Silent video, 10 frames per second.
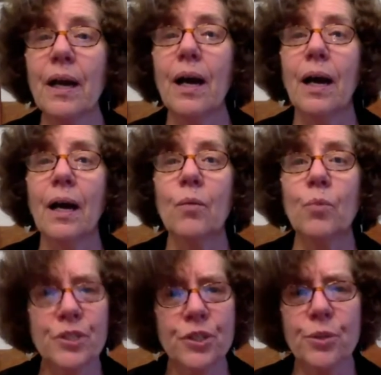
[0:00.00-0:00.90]
Uh,
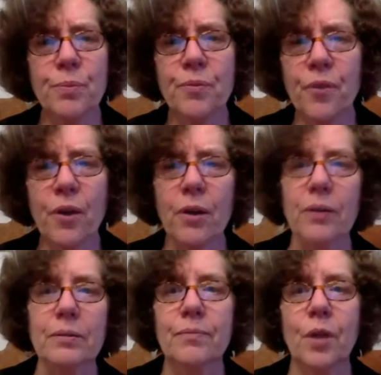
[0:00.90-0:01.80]
which do you
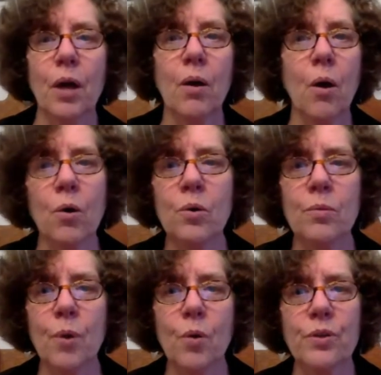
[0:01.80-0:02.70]
prefer, the home
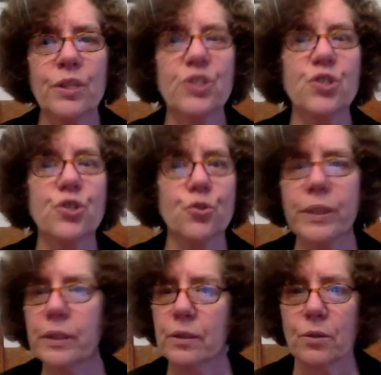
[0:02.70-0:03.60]
or the
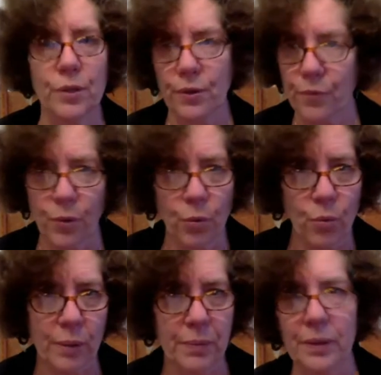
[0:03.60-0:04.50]
street corner for
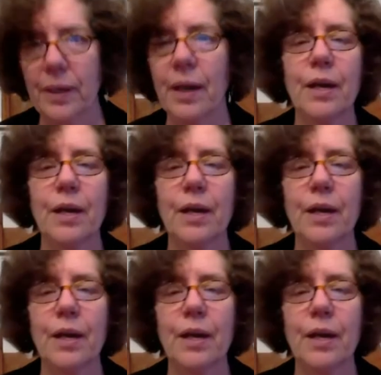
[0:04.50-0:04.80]
women?